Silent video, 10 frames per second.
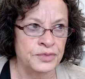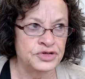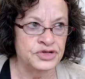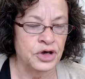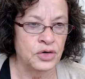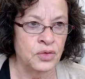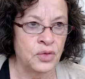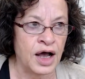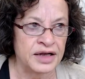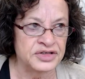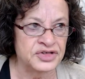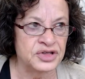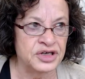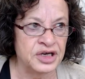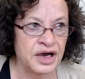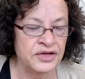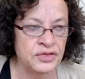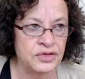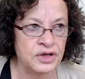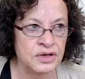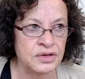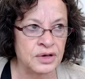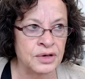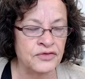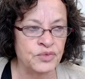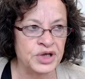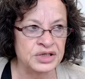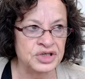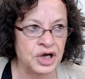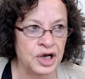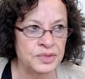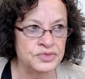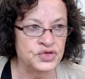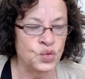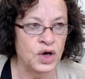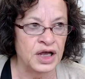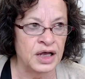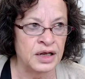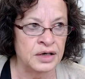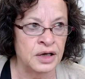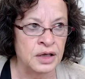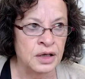So honestly, I think there have been times when